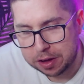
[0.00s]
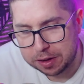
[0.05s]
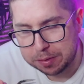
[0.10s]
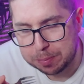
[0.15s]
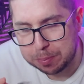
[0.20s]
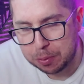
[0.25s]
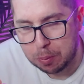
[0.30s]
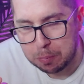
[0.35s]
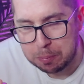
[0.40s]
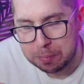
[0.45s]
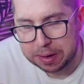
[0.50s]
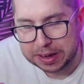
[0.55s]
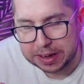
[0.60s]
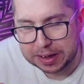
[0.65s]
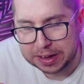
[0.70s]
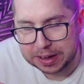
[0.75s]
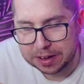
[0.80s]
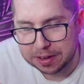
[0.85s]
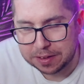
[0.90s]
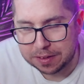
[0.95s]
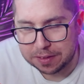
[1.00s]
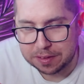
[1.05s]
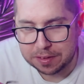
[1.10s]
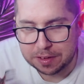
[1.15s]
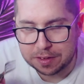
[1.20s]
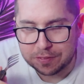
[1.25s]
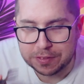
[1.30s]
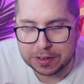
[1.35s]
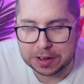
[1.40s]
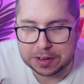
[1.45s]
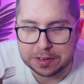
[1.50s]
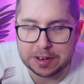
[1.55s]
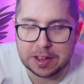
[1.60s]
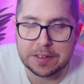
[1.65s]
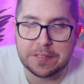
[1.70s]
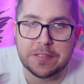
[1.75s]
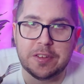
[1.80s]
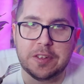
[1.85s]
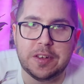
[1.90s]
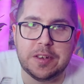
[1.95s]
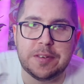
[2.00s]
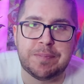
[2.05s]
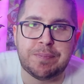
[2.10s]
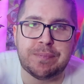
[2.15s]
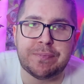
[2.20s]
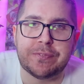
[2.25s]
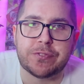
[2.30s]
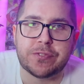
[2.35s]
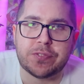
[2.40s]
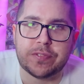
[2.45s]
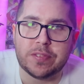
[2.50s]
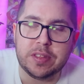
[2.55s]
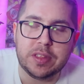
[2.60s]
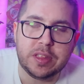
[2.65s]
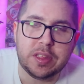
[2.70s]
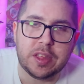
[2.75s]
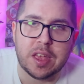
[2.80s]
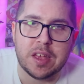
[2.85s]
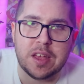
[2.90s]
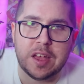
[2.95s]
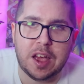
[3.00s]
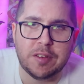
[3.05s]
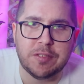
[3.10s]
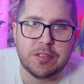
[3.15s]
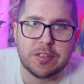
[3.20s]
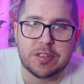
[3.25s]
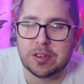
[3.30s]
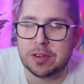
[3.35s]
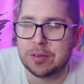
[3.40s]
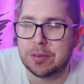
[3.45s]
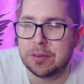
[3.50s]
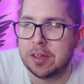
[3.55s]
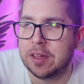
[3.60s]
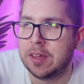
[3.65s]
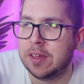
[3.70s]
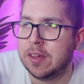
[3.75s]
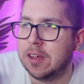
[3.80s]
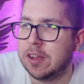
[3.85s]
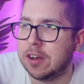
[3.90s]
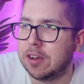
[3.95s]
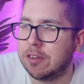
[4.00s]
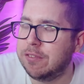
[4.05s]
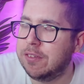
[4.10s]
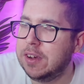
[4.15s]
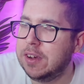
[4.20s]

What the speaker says: is more meaty, and I think, than the other two. The